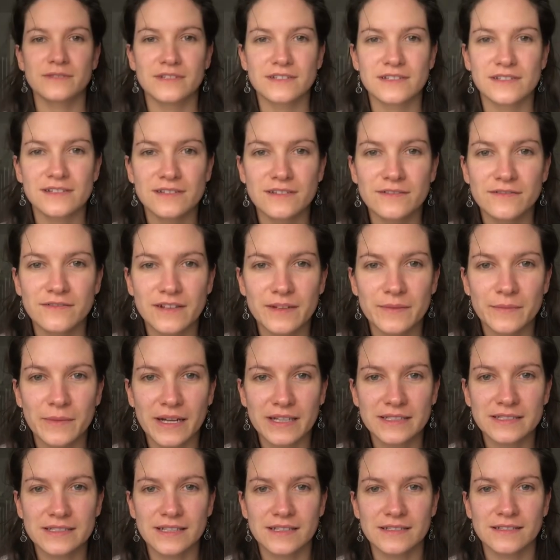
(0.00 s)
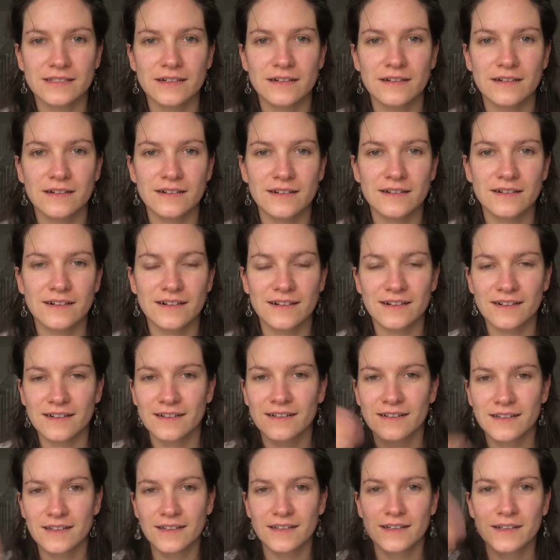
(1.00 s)
lovely mask, and
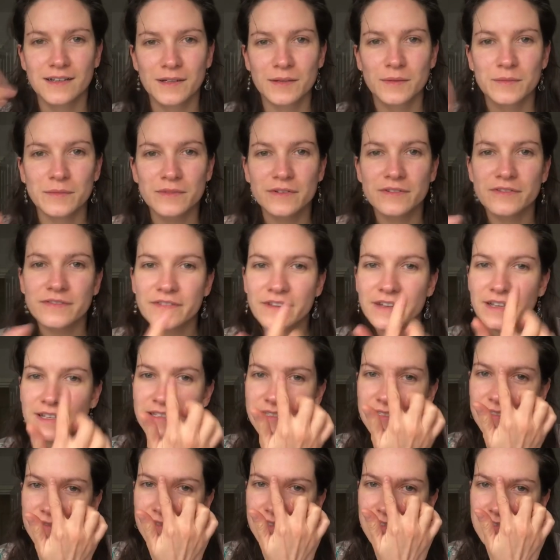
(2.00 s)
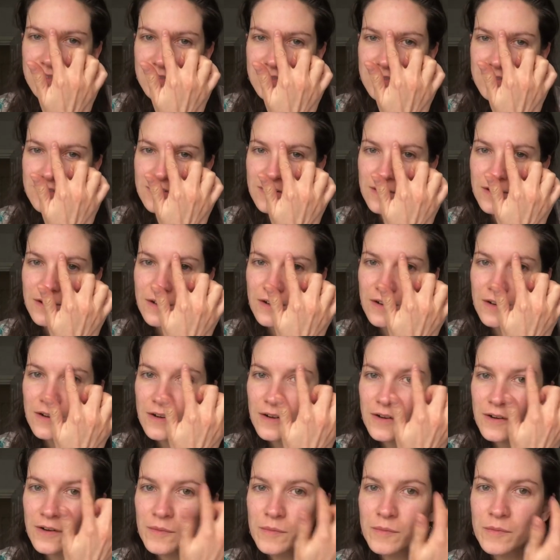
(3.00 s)
my face feels
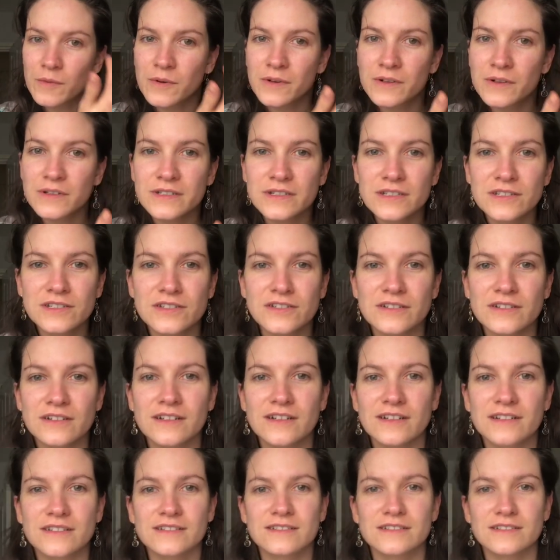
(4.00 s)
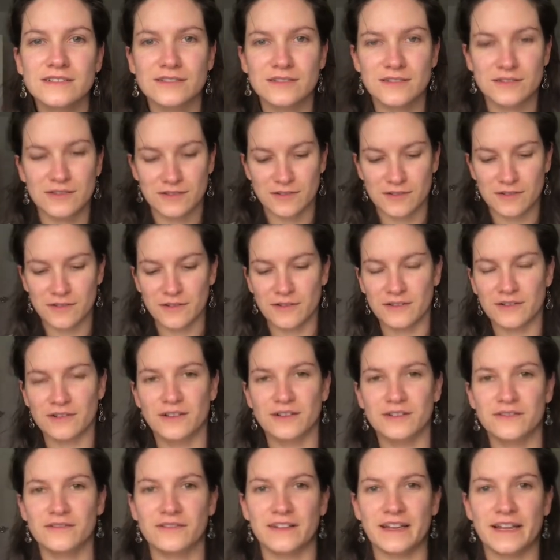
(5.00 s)
so moisturized and so
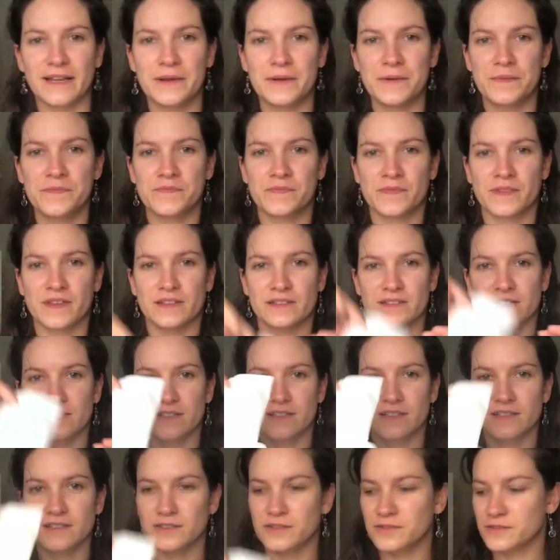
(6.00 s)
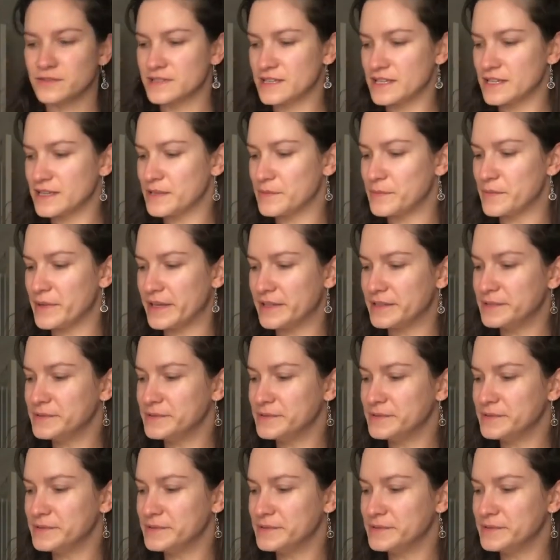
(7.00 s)
lovely. So this goes in the bin.